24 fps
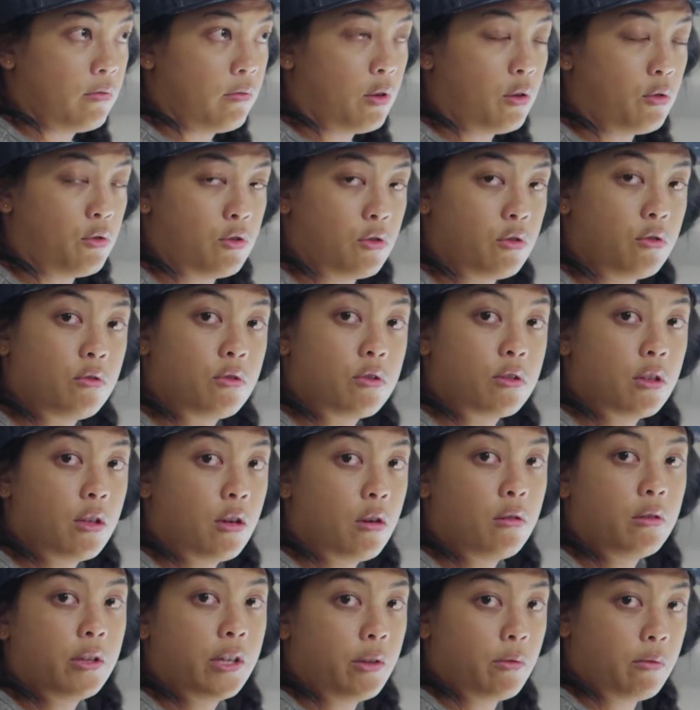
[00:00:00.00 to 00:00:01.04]
roast too
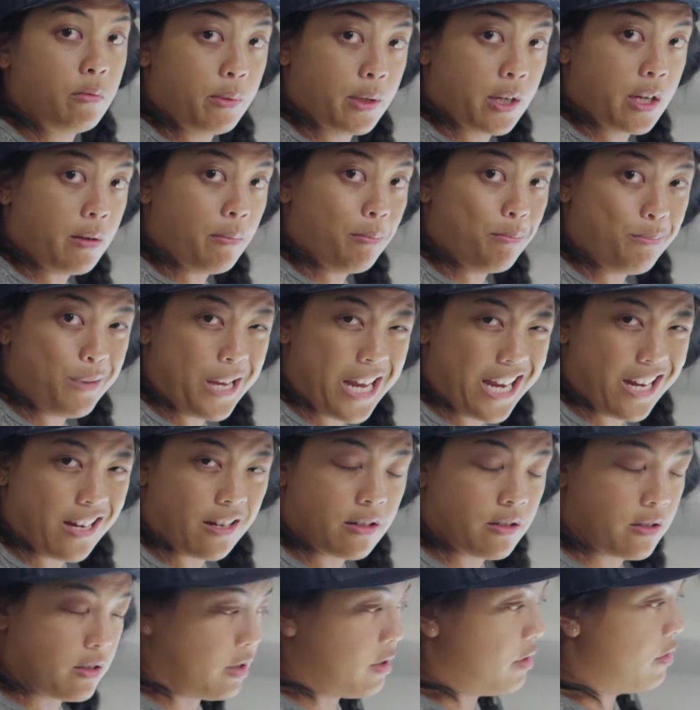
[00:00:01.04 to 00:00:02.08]
slowly. We become
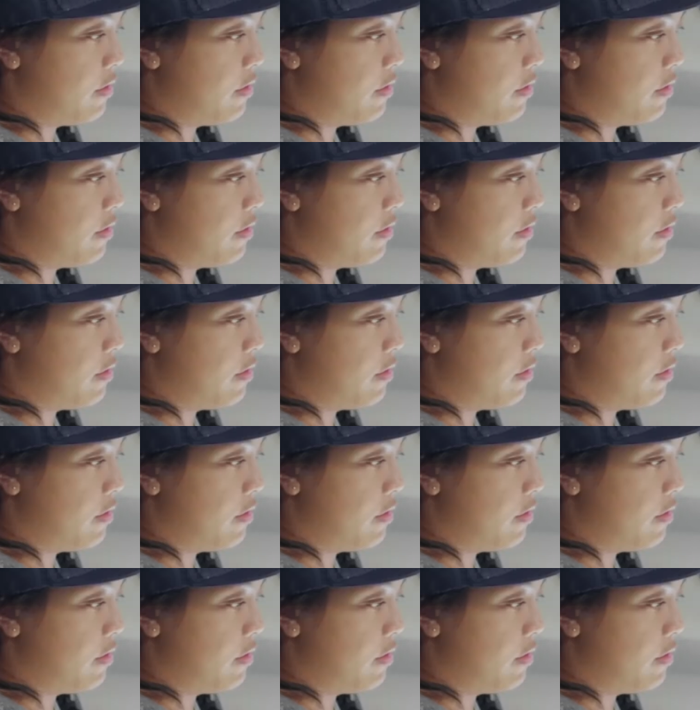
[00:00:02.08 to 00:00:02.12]
baked.